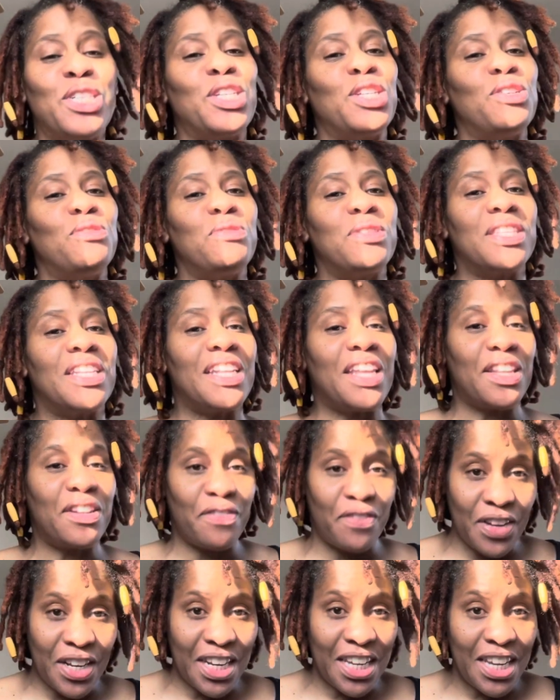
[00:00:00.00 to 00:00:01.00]
you with another
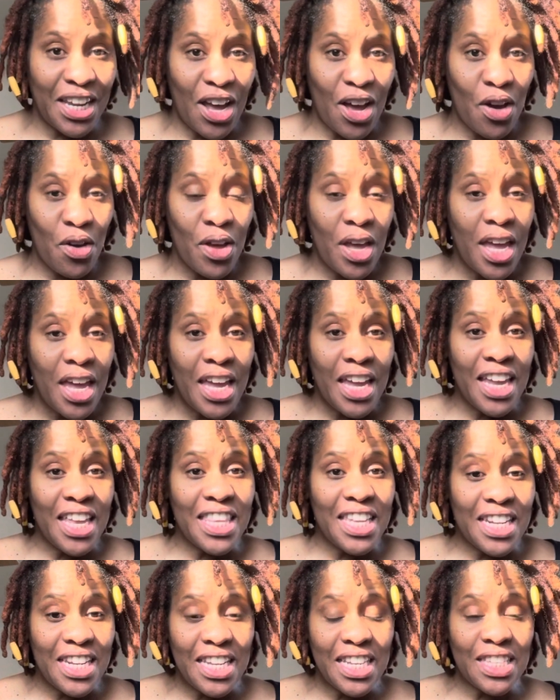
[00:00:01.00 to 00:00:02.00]
video. And
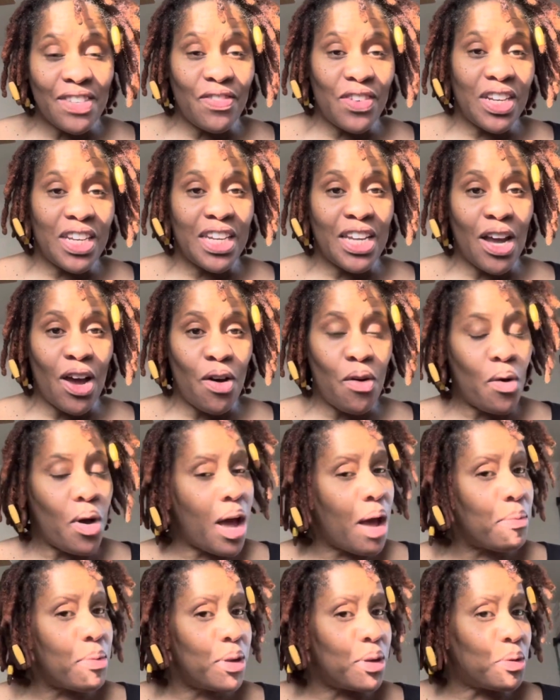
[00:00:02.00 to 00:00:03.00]
in this video,
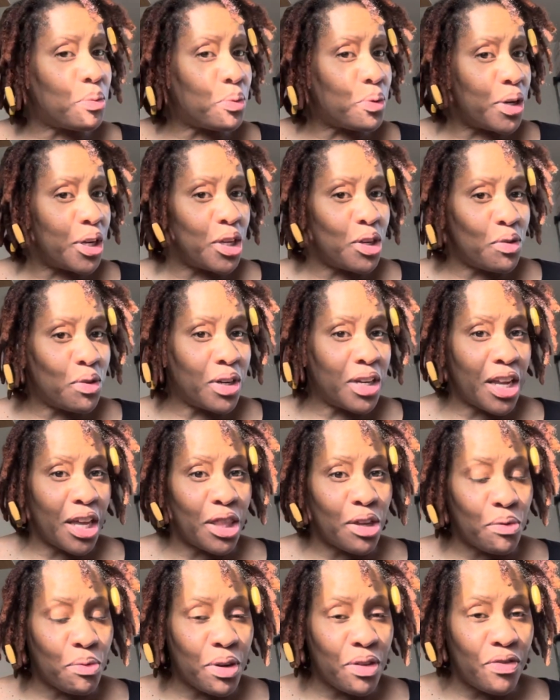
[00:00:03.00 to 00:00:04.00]
I'm going to bring you
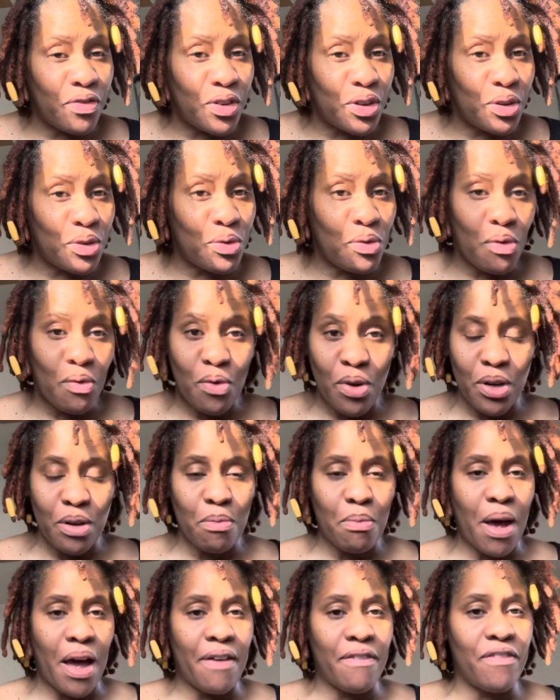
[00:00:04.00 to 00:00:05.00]
another review of one of
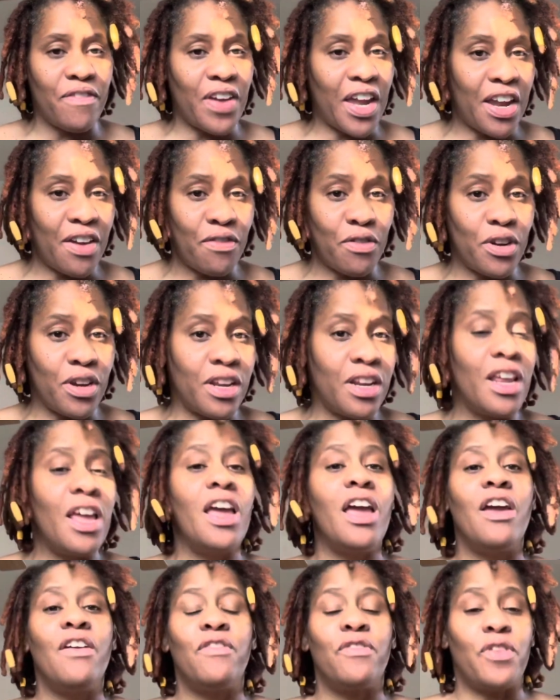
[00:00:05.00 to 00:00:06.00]
my favorite
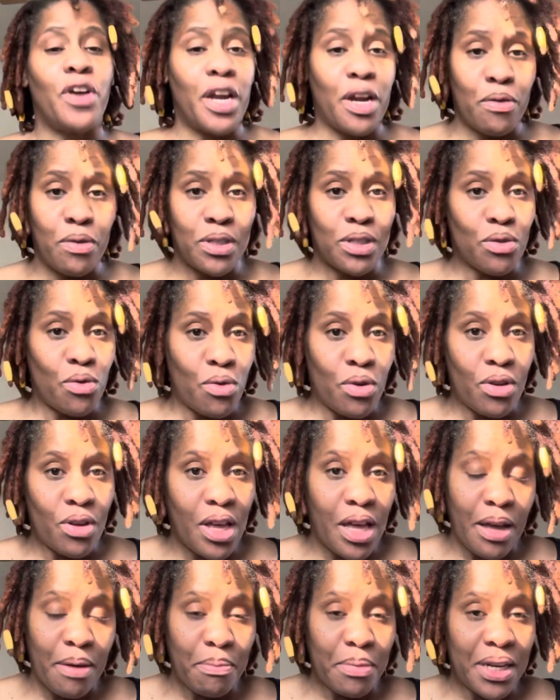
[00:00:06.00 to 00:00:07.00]
fragrance oil
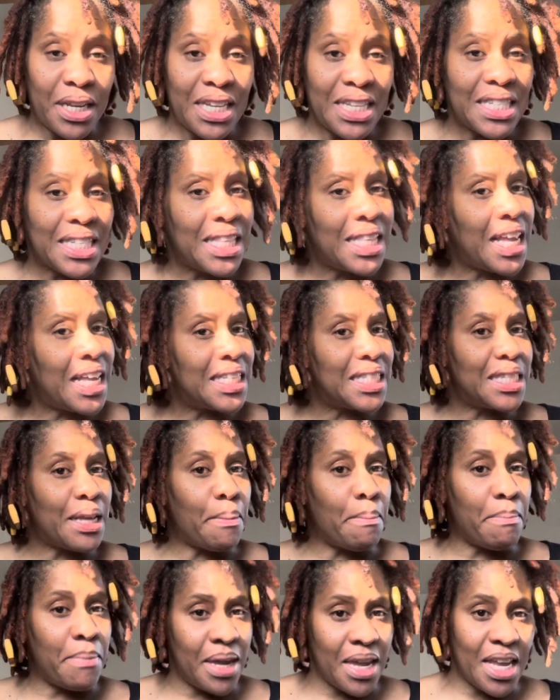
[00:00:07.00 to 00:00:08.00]
companies, and that's the
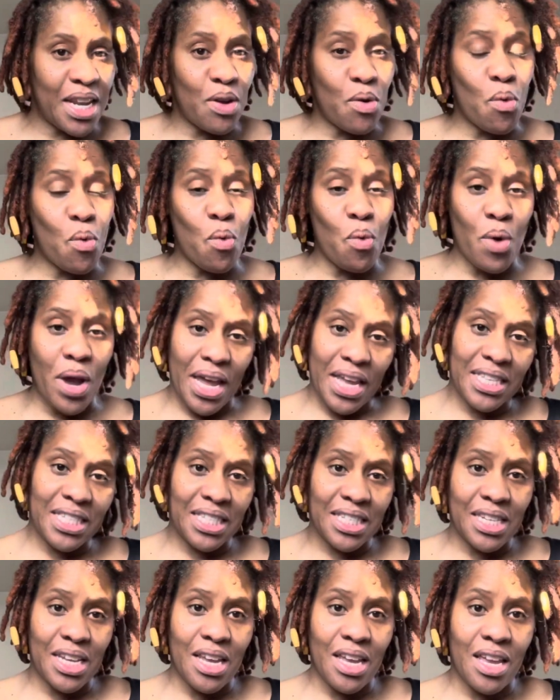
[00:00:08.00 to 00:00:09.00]

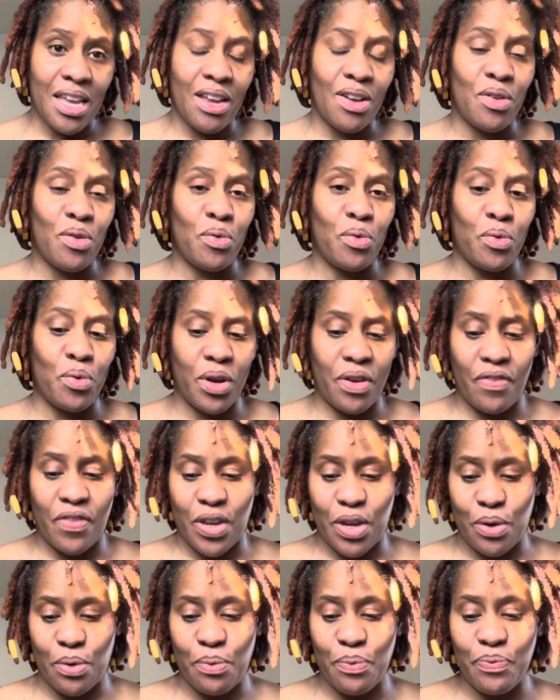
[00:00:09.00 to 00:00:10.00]
Midwest
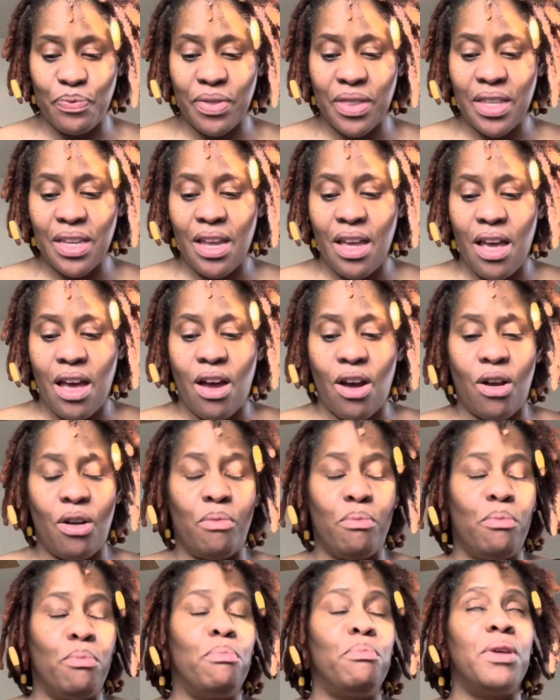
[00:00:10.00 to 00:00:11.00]

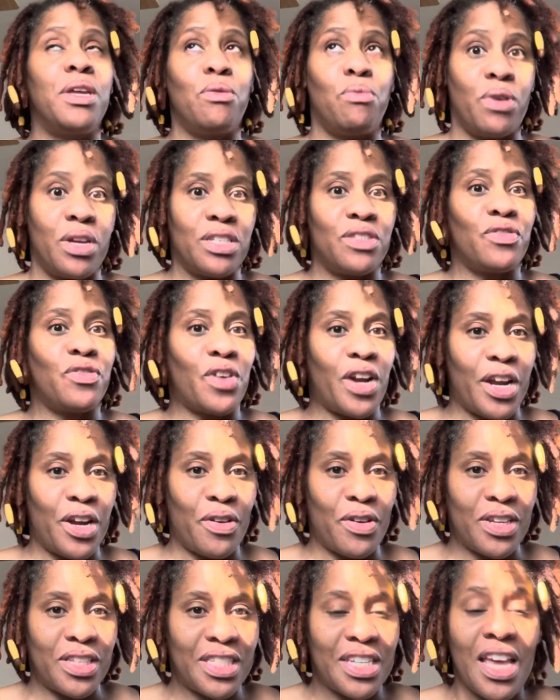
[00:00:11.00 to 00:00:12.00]
Midwest
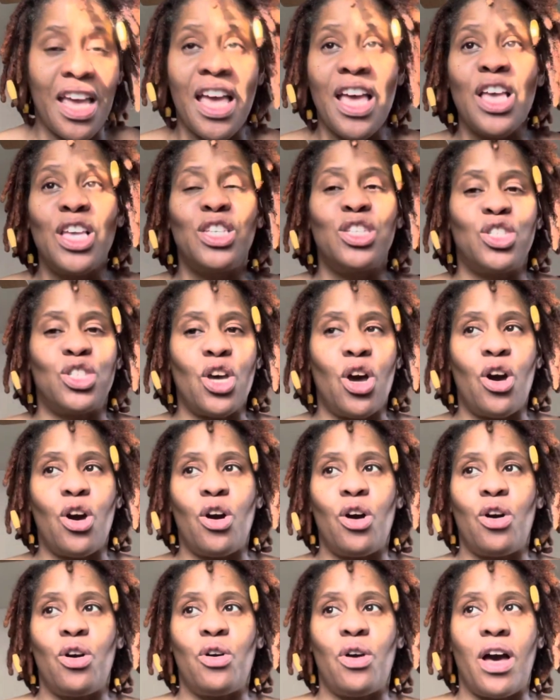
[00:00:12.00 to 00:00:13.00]
Fragrance.
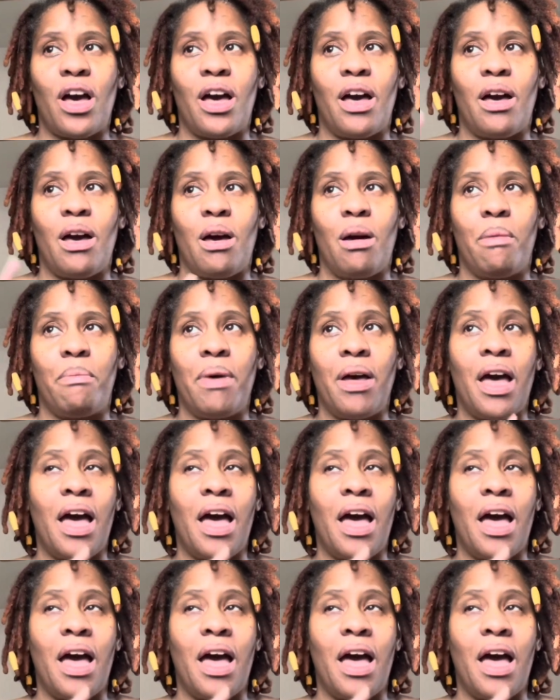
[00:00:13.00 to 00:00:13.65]
So